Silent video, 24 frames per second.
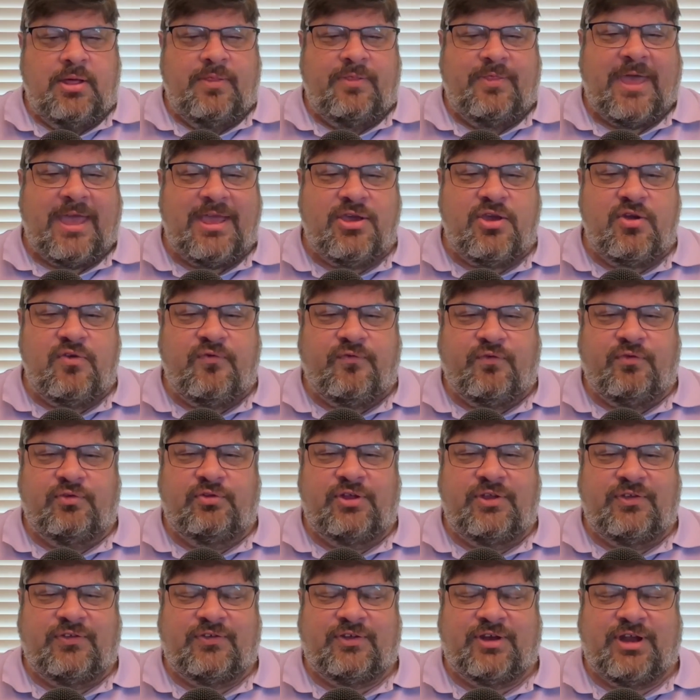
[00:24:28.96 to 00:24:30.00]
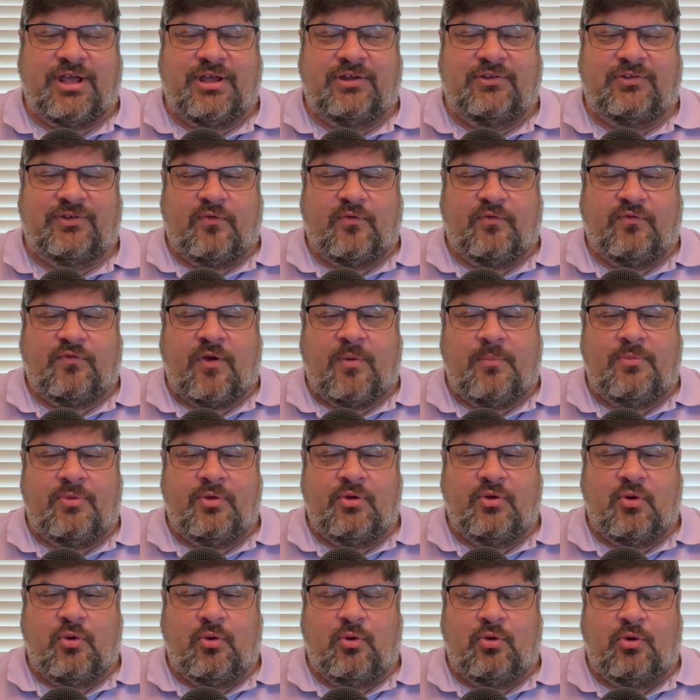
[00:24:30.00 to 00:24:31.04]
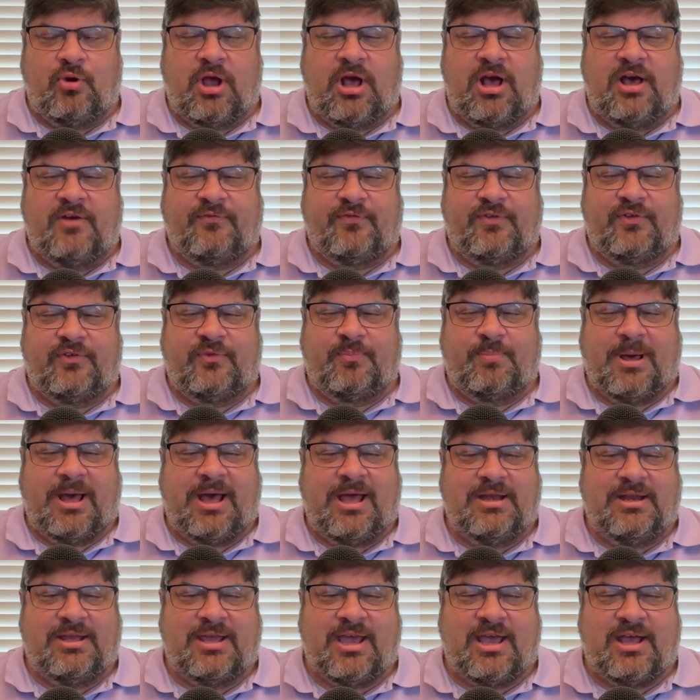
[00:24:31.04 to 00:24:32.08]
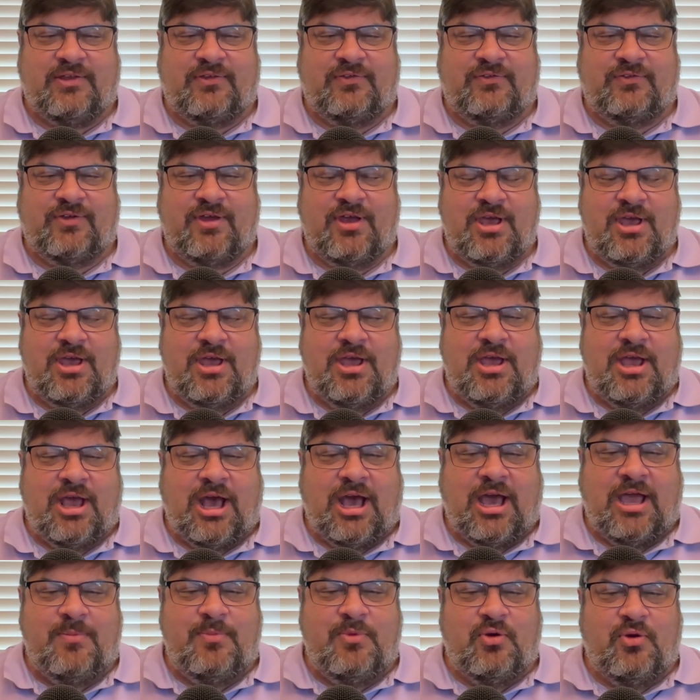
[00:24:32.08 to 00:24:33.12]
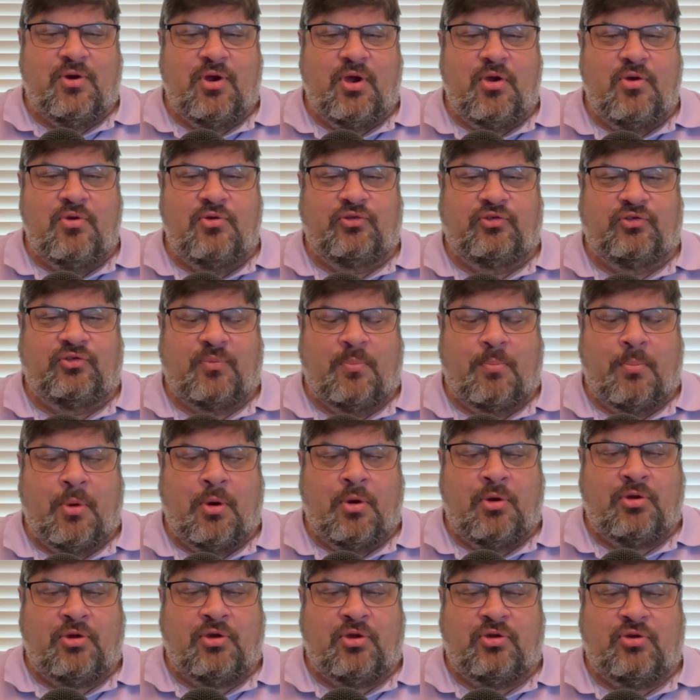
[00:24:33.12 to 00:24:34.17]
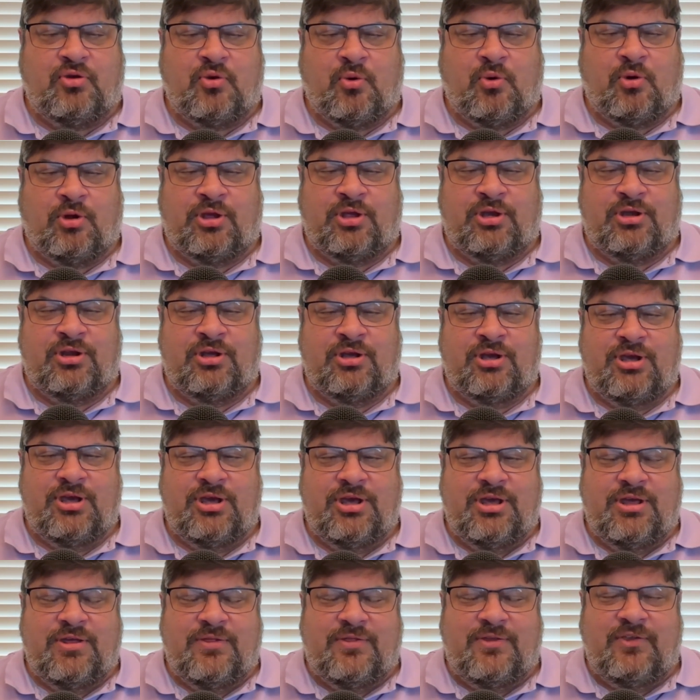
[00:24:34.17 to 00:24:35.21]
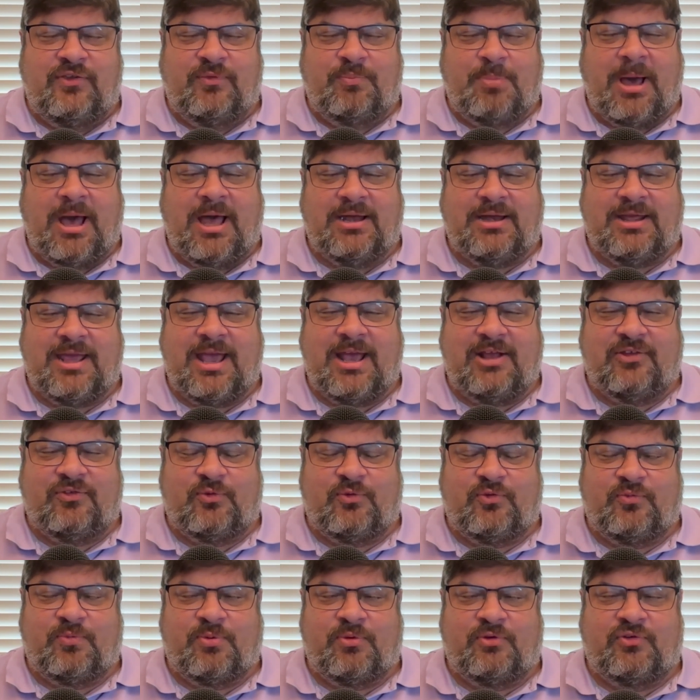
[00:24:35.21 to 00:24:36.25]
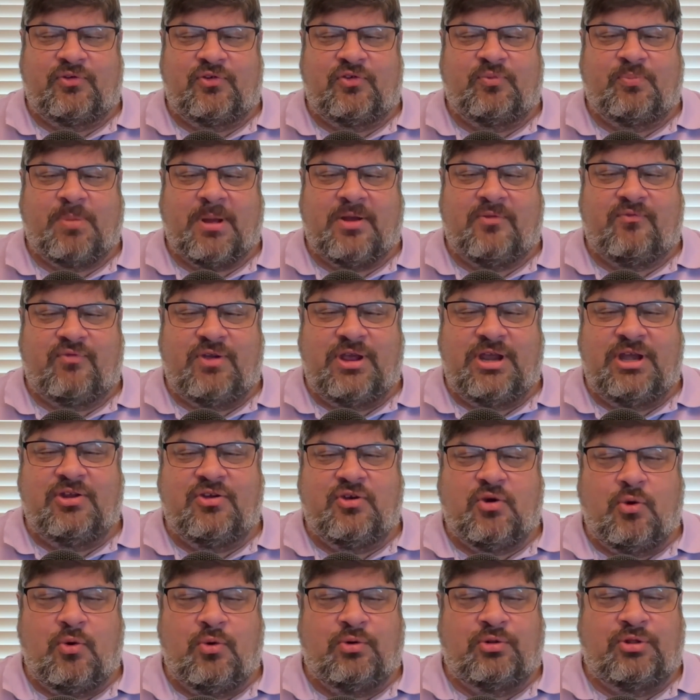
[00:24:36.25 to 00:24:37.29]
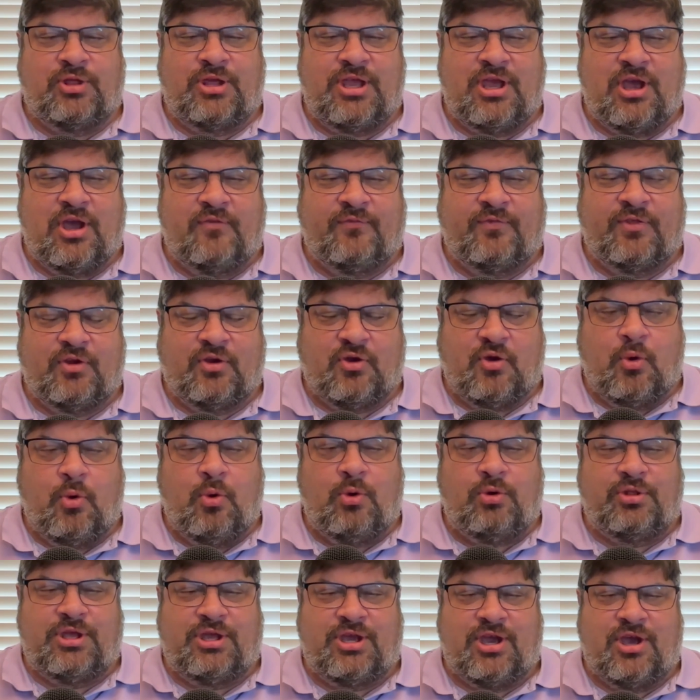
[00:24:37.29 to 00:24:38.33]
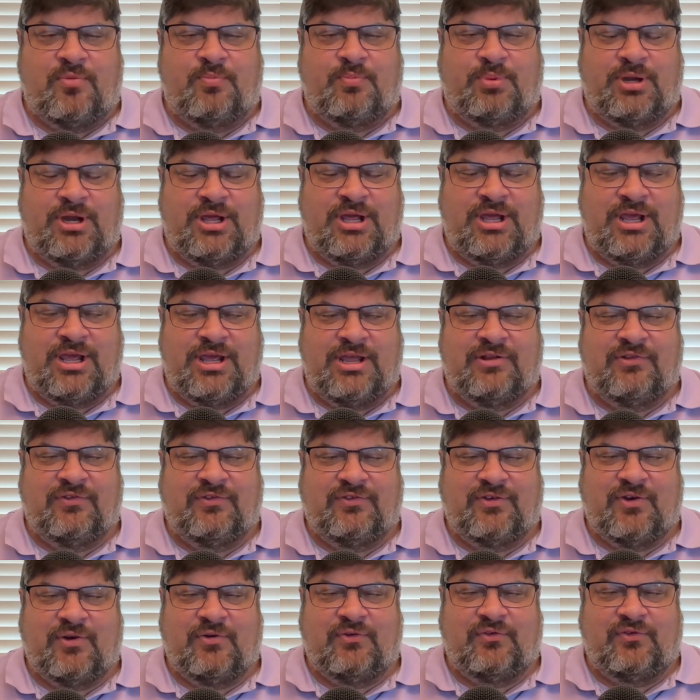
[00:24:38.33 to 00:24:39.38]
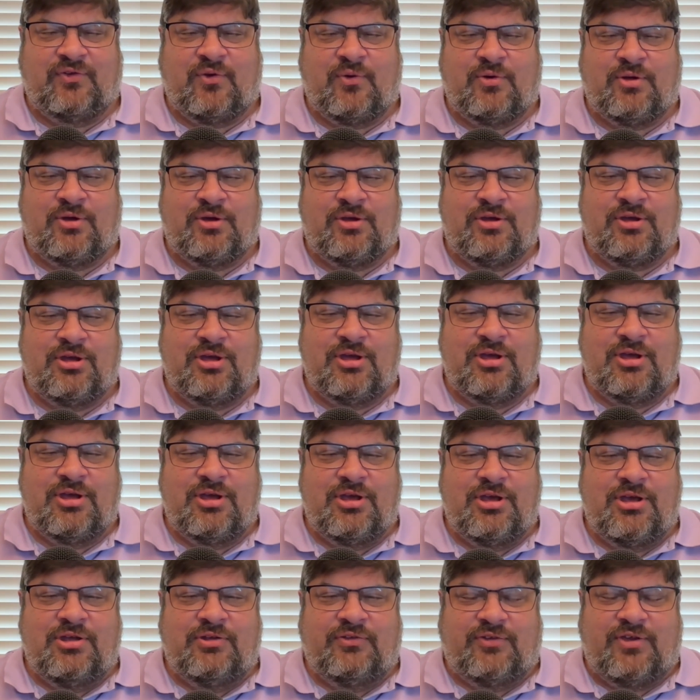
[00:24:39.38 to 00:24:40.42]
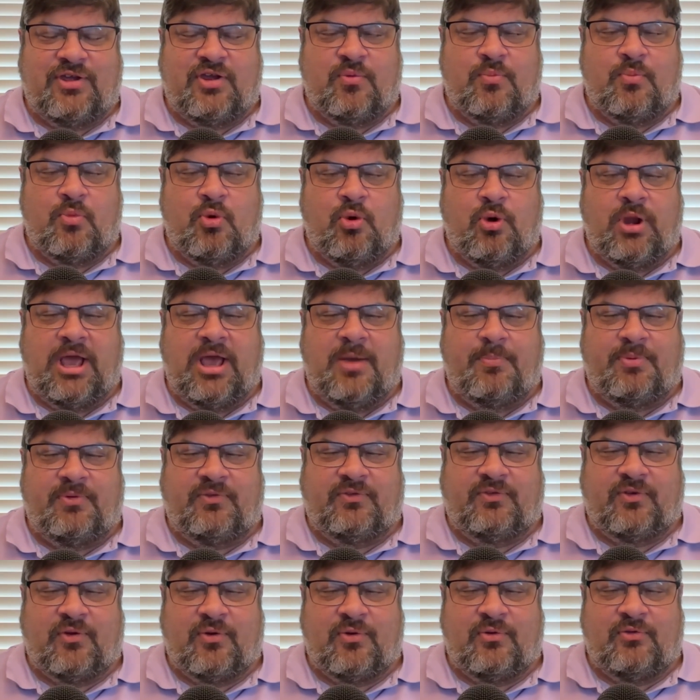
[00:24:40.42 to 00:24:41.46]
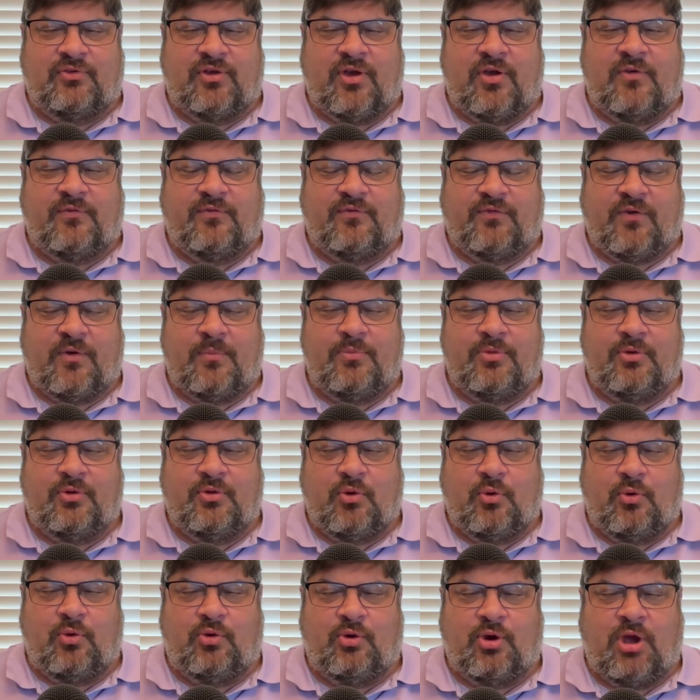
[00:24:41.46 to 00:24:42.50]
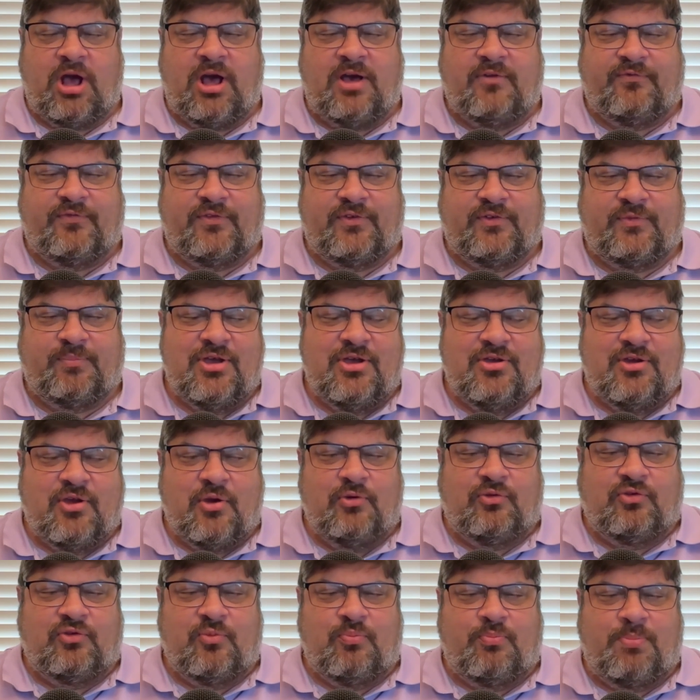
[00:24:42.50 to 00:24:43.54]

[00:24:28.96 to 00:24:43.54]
Thank you for listening to From the Corner Office podcast. I'm your host, Mark Gordon. This podcast was produced by Reed Corley of the Corley Company in Sarasota. To hear more episodes of From the Corner Office, go to